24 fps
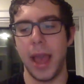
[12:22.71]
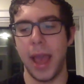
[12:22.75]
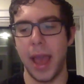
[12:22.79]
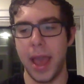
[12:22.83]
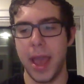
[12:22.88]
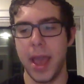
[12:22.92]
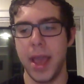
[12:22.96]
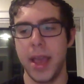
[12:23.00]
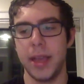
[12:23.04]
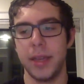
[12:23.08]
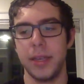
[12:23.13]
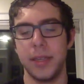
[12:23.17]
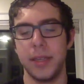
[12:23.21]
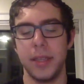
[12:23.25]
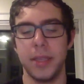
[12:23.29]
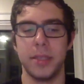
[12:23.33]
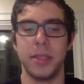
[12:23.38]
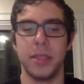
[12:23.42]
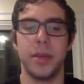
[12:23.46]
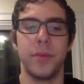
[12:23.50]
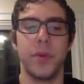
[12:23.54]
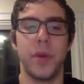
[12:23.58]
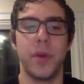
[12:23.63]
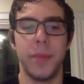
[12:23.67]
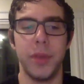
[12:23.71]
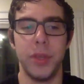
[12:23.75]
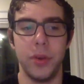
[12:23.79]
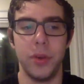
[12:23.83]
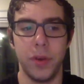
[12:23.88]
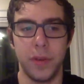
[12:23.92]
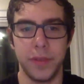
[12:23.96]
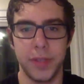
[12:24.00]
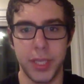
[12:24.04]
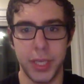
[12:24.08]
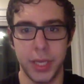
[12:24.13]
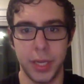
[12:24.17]
and this upcoming
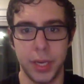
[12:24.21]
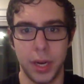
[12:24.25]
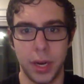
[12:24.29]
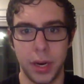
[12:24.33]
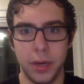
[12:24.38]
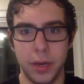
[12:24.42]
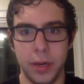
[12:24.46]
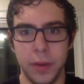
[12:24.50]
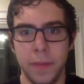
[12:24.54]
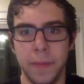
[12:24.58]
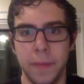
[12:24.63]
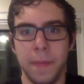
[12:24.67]
UFC card.